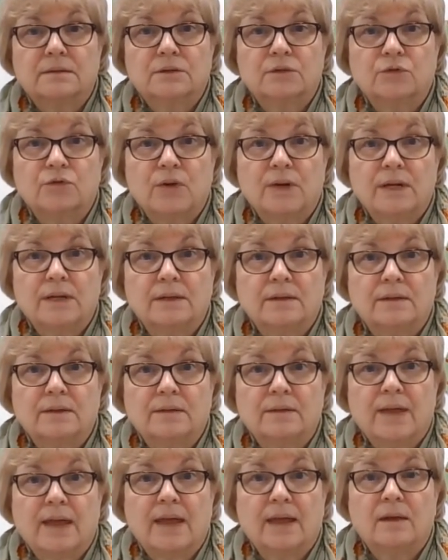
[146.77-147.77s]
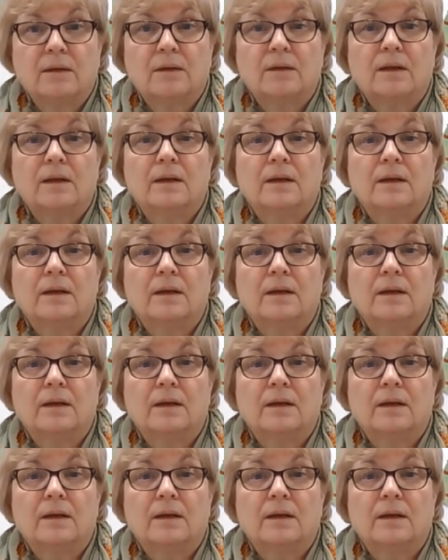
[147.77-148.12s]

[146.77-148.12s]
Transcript: string there,